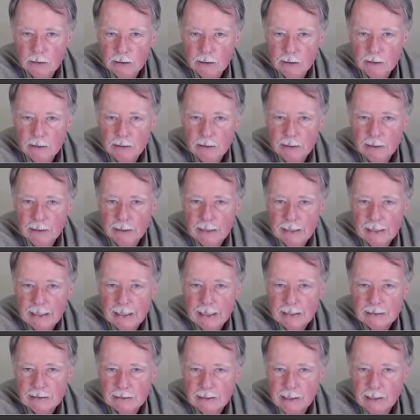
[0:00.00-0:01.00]
uh, an
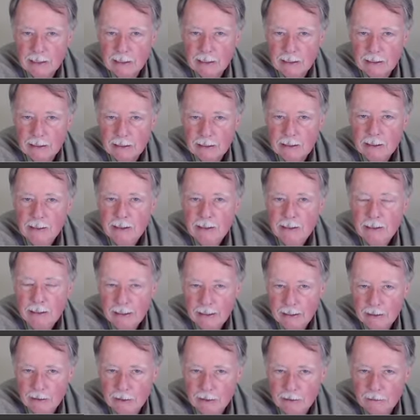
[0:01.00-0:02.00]
S I
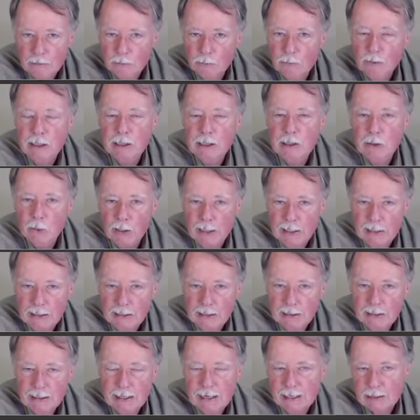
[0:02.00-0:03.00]
in a three
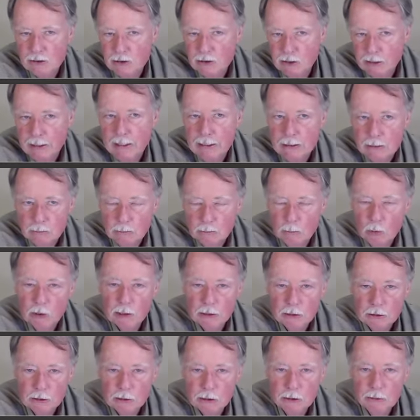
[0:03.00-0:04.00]
grade actually has
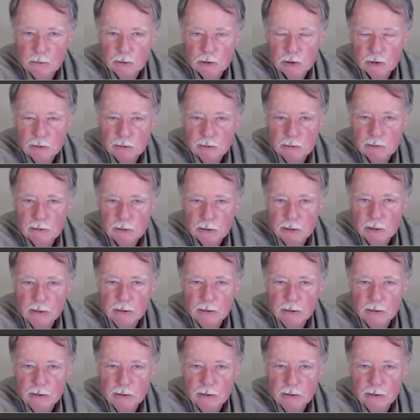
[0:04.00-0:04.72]
more inclusions. You